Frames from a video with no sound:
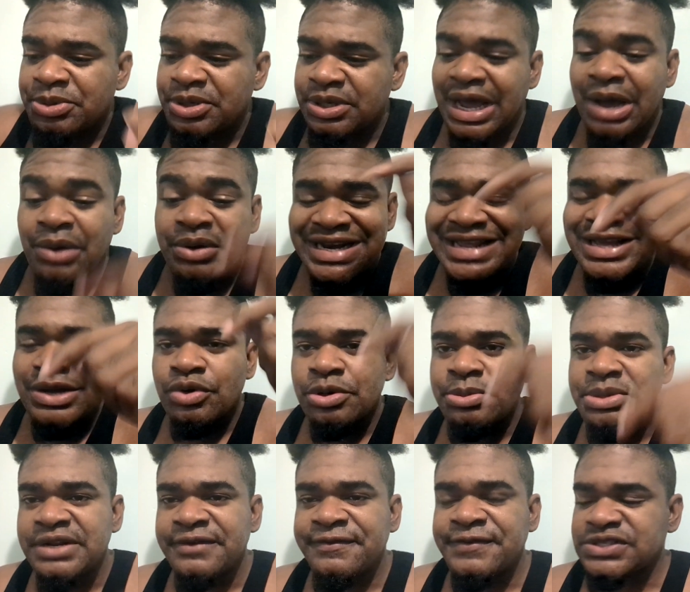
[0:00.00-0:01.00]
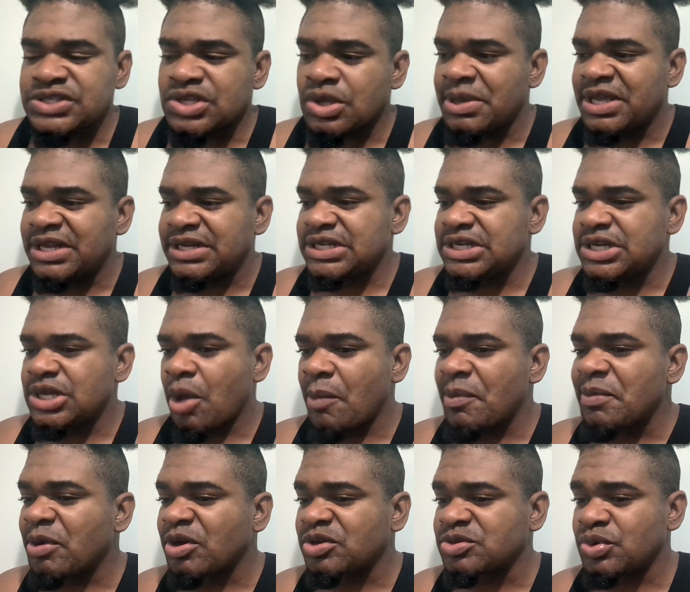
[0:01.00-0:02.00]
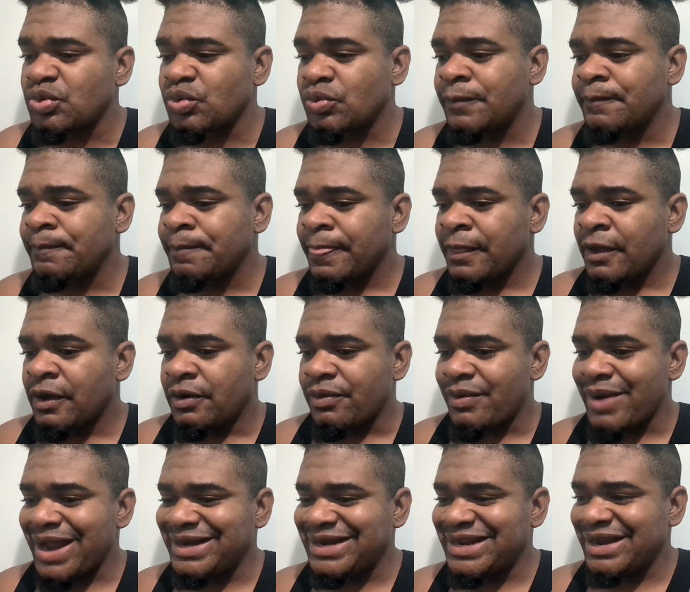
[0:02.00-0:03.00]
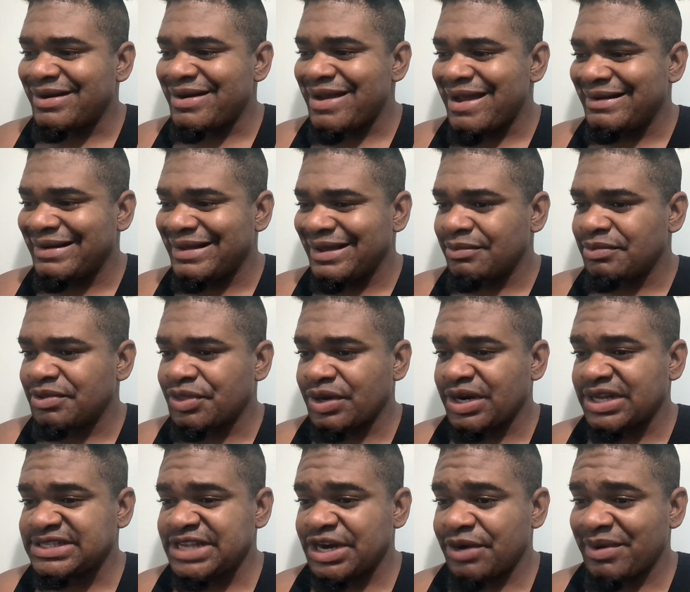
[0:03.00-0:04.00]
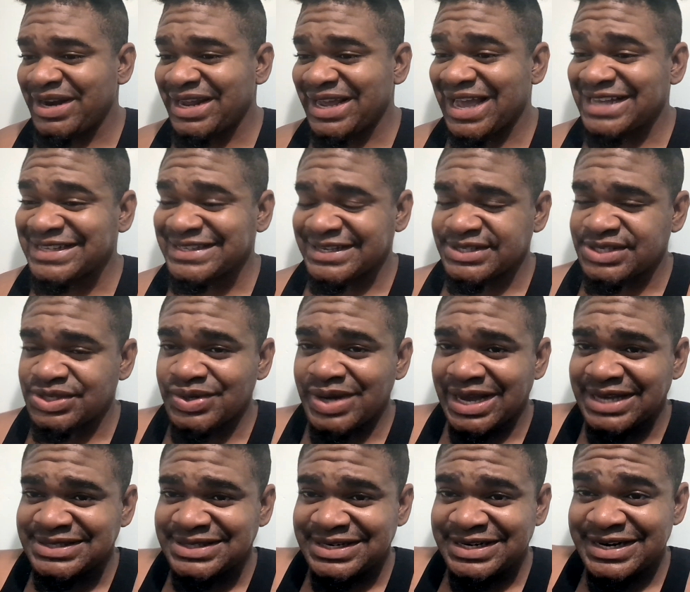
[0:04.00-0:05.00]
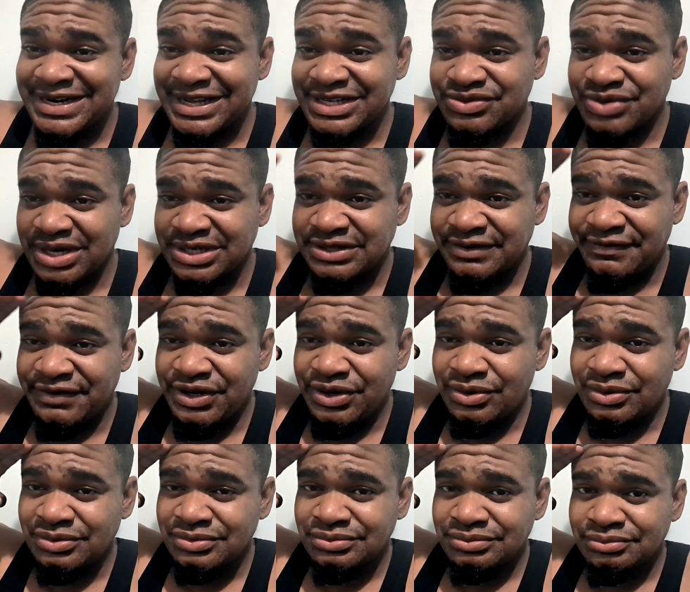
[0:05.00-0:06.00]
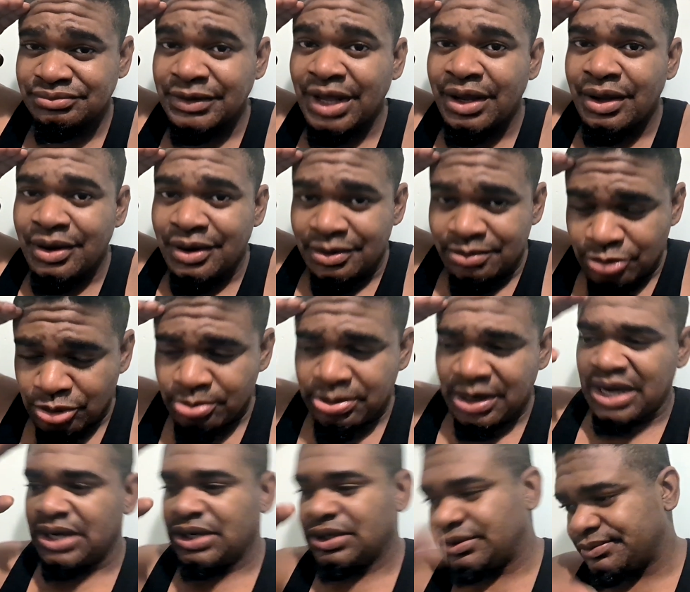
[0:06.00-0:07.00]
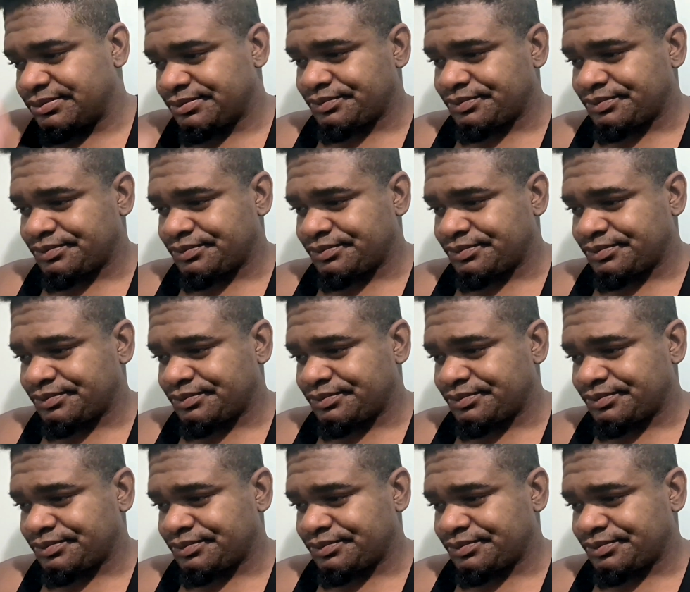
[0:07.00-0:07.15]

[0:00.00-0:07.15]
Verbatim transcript: be, that link will be in the first comment in the comment box below, right there and there. With all I said right there, guys, I'll see you guys in the next reaction video. Boom bang.